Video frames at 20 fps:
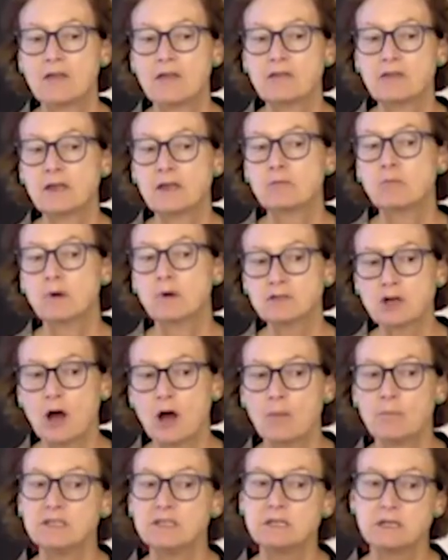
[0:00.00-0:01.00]
I think most
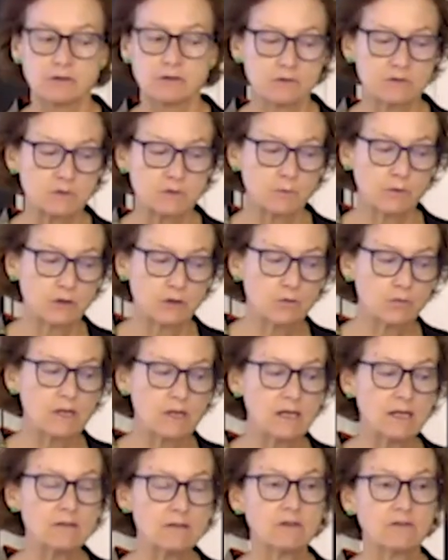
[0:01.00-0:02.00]
commentators would
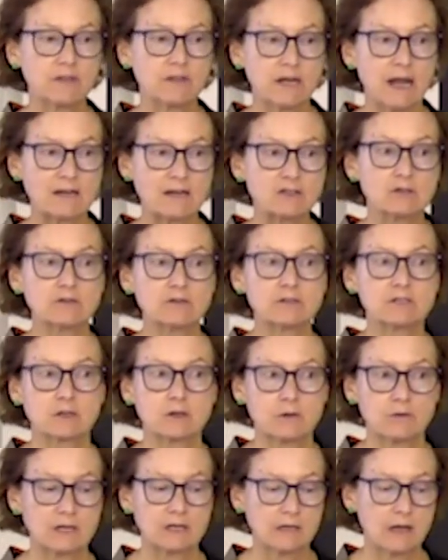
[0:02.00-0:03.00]
agree that the national
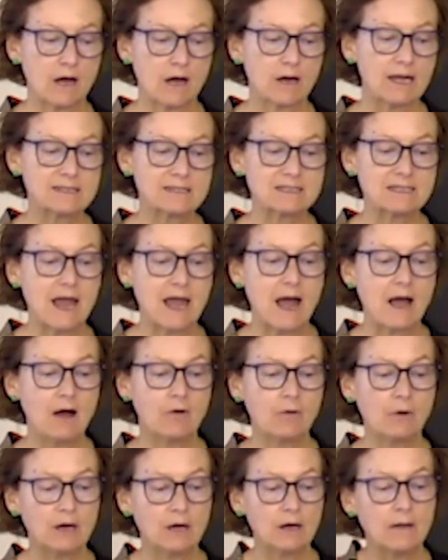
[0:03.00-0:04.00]
security law has
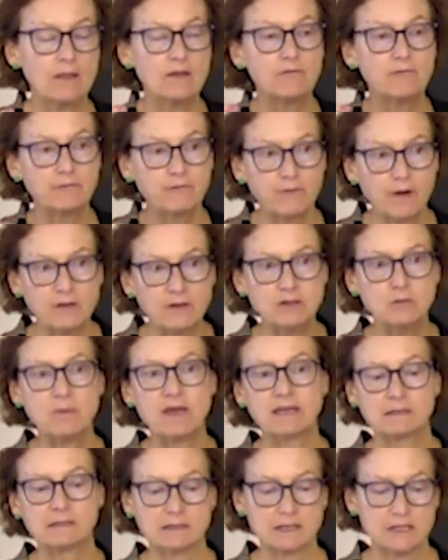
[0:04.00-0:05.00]
now
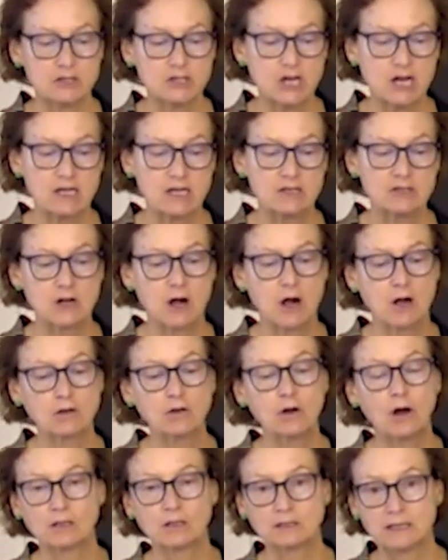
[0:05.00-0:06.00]
fundamentally changed Hong,
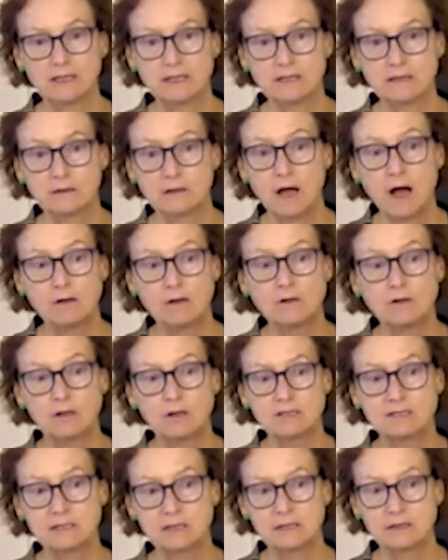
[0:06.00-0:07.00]
Kong legal, Hong
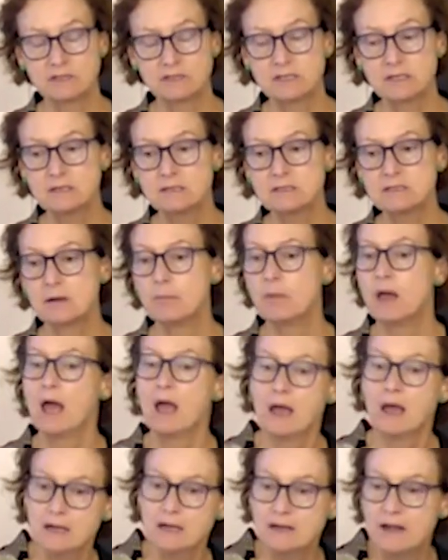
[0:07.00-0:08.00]
Kong's legal system,
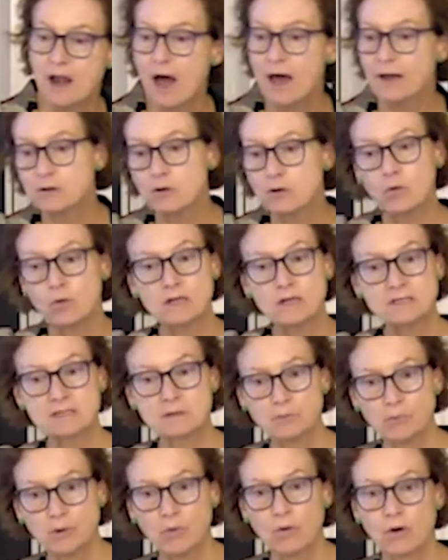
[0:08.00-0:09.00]
not across
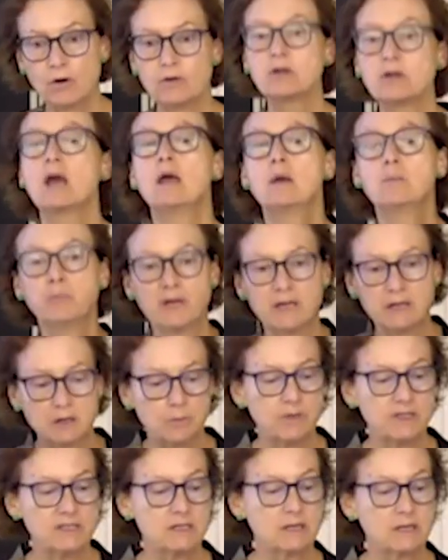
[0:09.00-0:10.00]
the board, but in
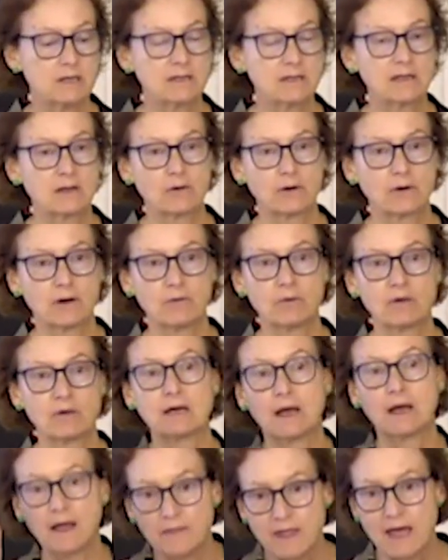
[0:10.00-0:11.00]
a particular
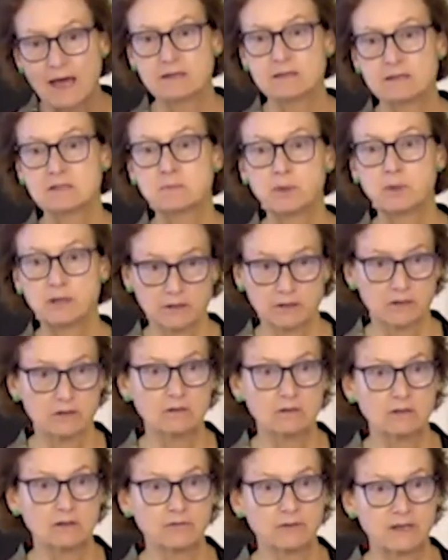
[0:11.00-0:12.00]
area, and that is
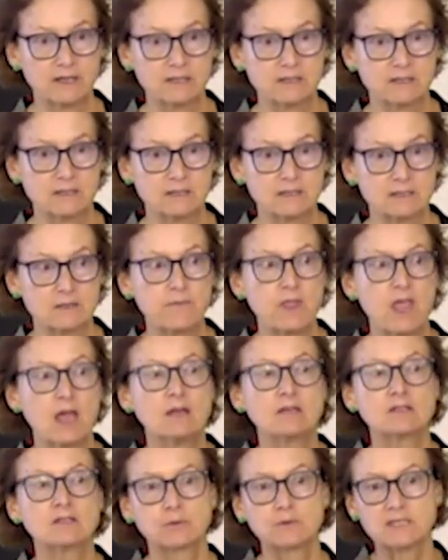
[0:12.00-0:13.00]
political offenses.
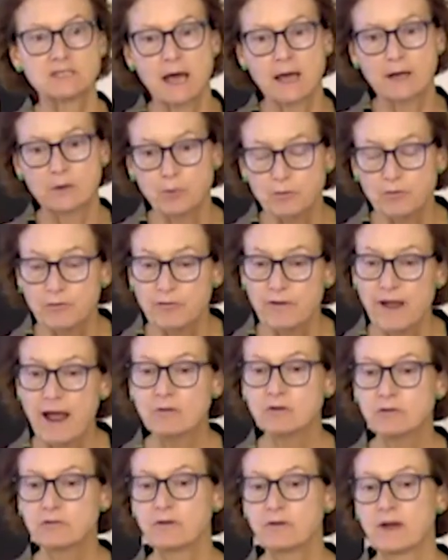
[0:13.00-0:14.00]
So it's had a
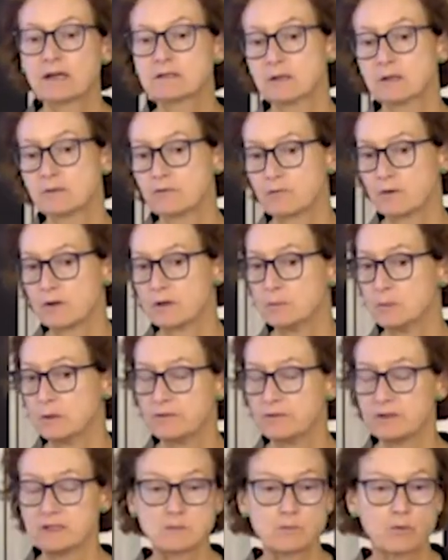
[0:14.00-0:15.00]
profound effect on freedom
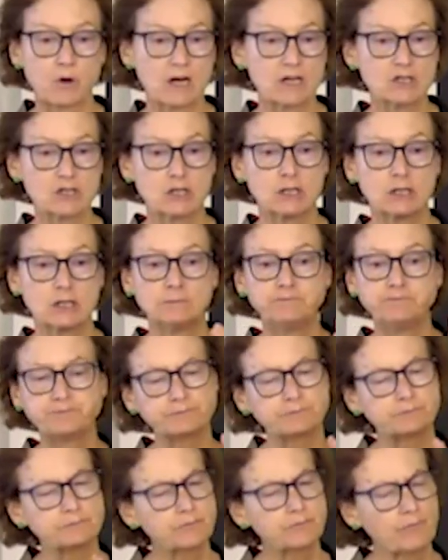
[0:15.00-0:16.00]
of expression,
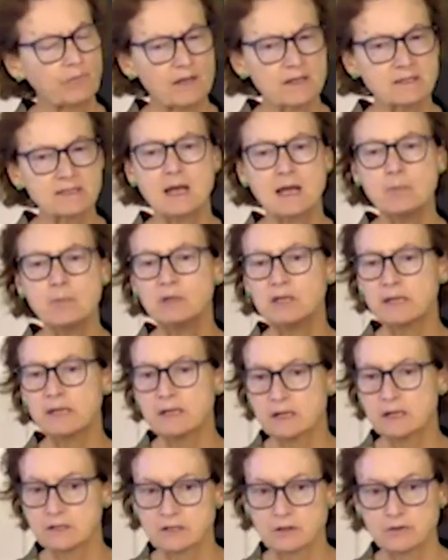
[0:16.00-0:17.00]

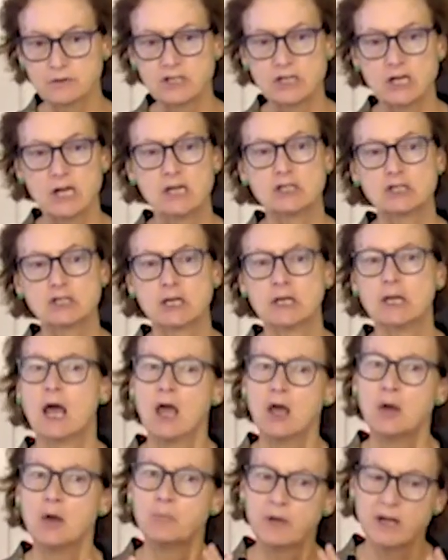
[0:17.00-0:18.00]
assembly, association,
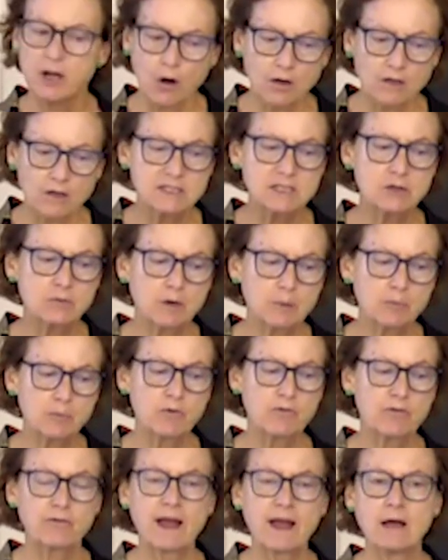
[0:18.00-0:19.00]
but also a
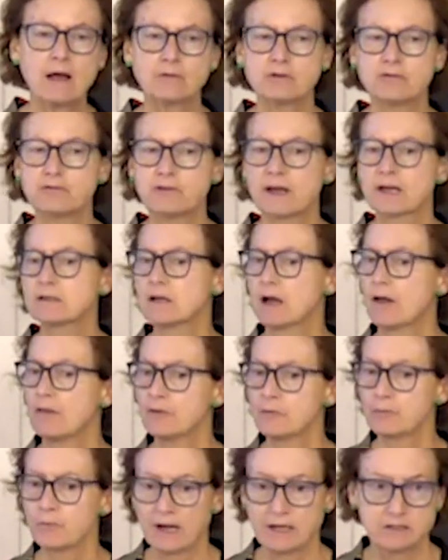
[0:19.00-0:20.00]
profound effect
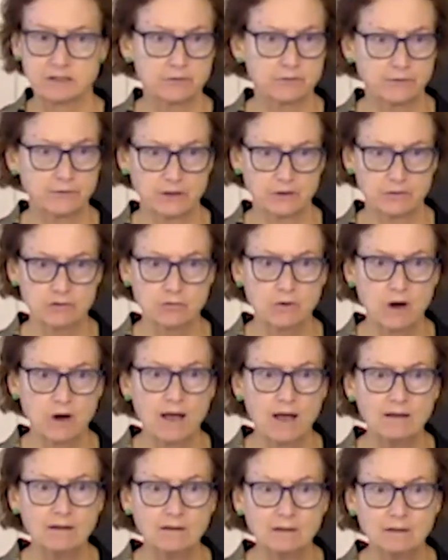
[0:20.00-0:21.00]
on the right to fair
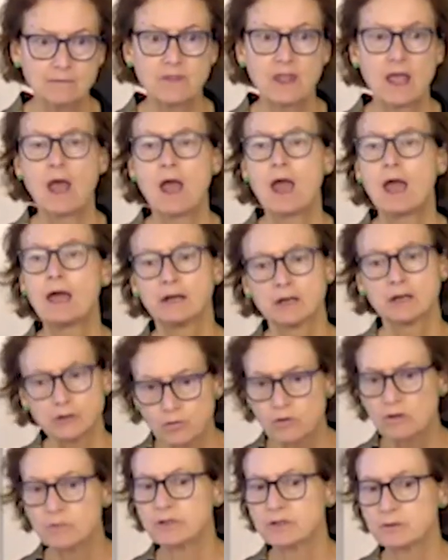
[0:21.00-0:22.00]
trial and on
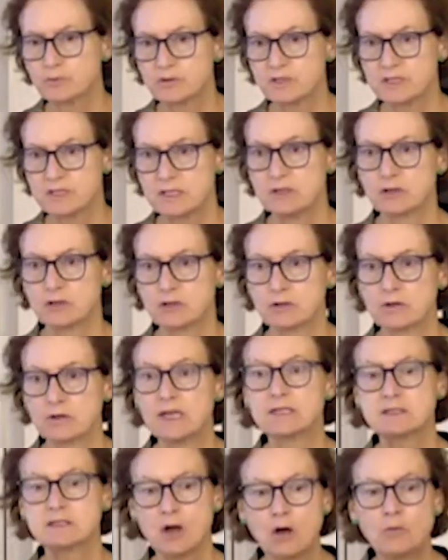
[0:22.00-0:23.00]
criminal procedure. It's